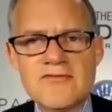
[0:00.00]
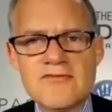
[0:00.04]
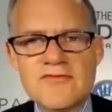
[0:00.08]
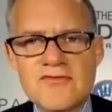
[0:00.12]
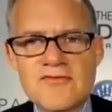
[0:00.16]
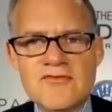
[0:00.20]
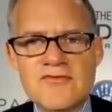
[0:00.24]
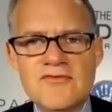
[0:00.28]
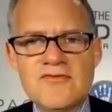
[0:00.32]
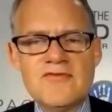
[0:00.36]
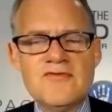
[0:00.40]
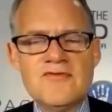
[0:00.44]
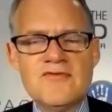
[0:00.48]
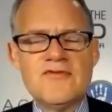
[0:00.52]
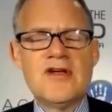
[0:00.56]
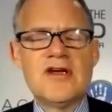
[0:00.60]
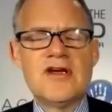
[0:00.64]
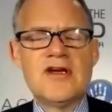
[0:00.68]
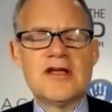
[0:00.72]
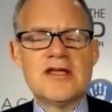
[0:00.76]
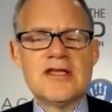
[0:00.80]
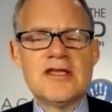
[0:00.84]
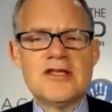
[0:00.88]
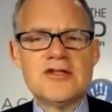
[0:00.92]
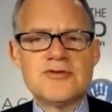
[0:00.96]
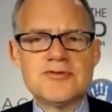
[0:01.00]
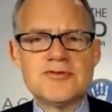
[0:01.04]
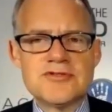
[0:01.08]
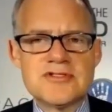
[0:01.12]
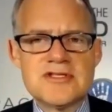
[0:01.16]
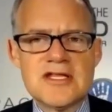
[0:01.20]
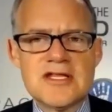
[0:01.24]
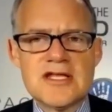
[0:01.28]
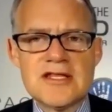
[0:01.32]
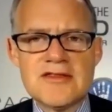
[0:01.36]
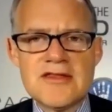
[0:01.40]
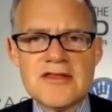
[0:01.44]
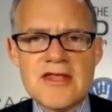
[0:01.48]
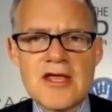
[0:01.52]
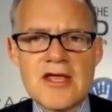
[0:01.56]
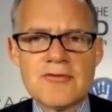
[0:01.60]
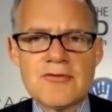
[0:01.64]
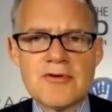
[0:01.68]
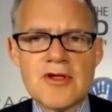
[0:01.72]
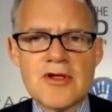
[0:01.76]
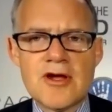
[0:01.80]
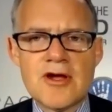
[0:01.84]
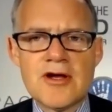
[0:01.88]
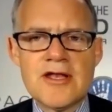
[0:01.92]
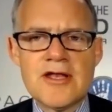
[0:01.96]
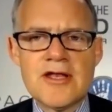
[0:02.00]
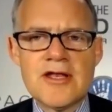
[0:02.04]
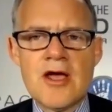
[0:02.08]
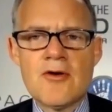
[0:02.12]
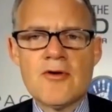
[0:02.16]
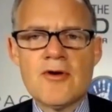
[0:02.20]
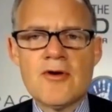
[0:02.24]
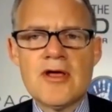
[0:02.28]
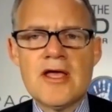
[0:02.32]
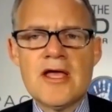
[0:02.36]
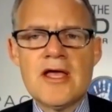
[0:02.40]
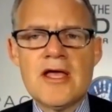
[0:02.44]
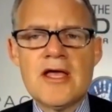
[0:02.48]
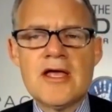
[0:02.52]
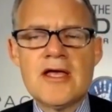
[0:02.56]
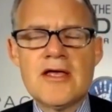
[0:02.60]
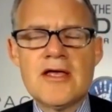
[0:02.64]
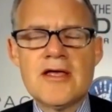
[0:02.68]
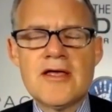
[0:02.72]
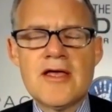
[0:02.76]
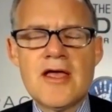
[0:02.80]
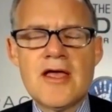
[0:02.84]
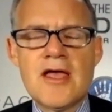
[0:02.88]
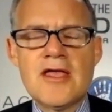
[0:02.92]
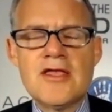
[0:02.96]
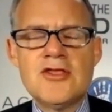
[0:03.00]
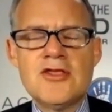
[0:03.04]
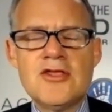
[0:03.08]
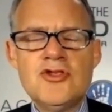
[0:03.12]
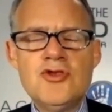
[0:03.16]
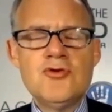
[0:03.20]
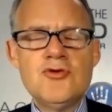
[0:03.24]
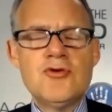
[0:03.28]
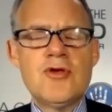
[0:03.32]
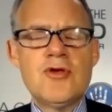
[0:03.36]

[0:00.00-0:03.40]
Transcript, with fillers: very interesting in that regard. Now, you